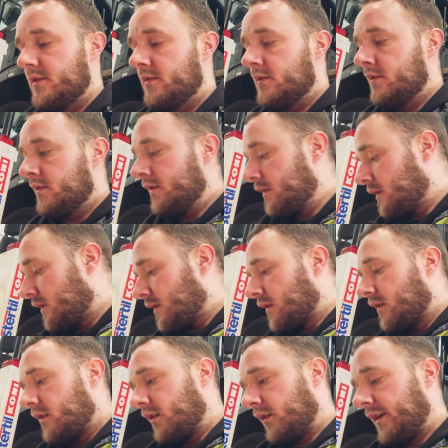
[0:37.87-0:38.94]

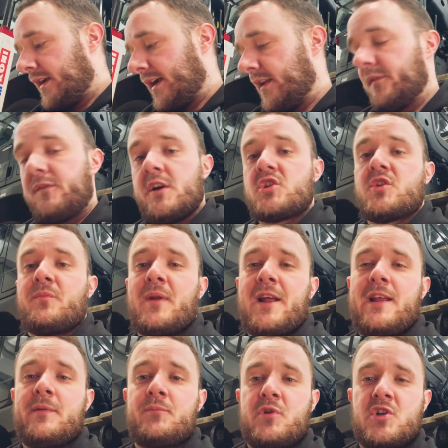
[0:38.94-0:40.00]
I'm going to get the friction
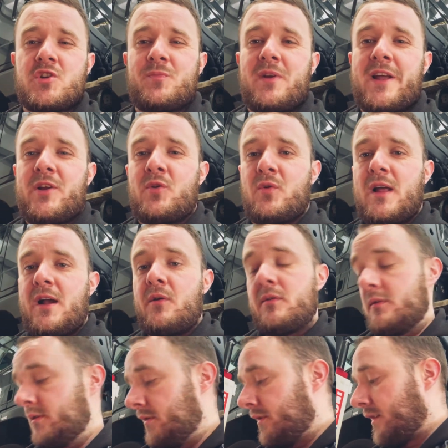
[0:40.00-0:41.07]
plate, pressure plate all out,
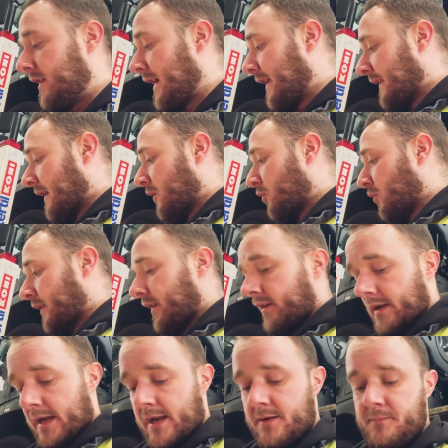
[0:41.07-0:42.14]
get that all
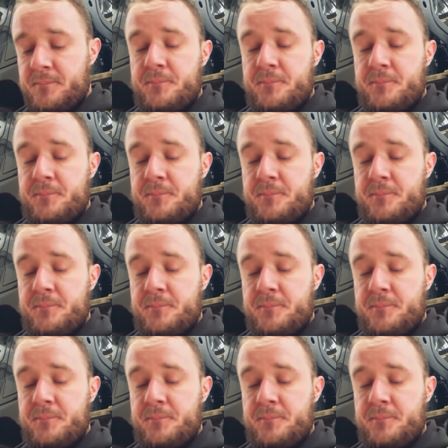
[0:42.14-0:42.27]
in,